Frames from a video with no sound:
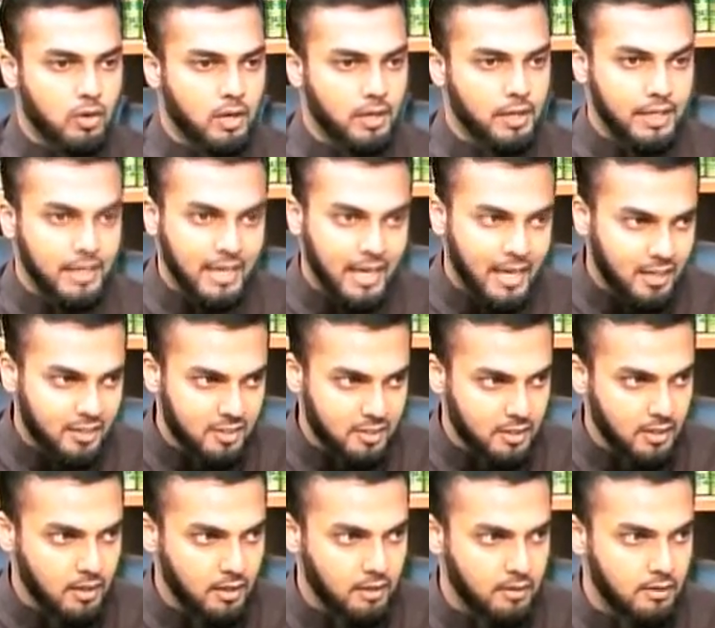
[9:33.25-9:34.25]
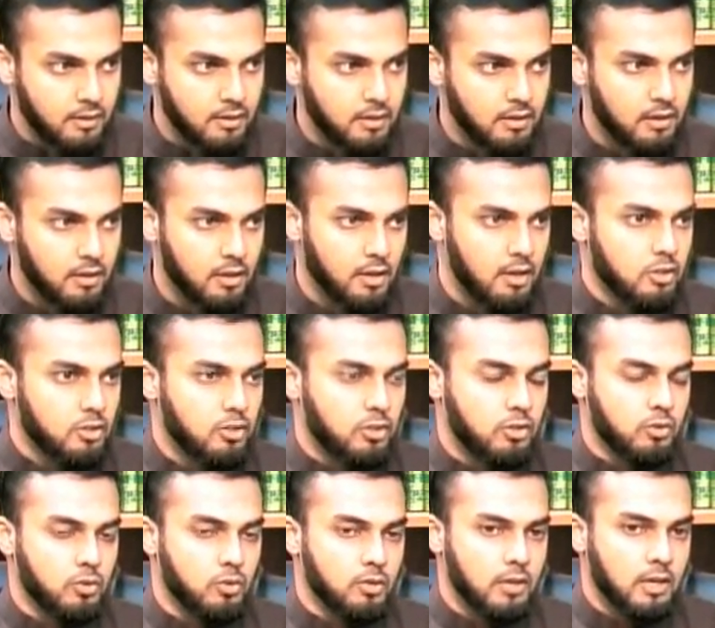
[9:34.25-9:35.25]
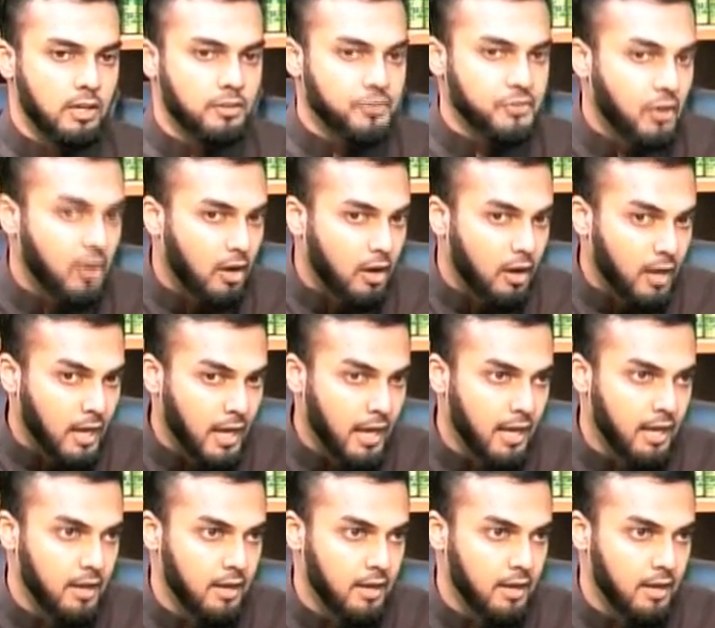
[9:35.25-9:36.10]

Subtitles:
Yasin, Surah Taha,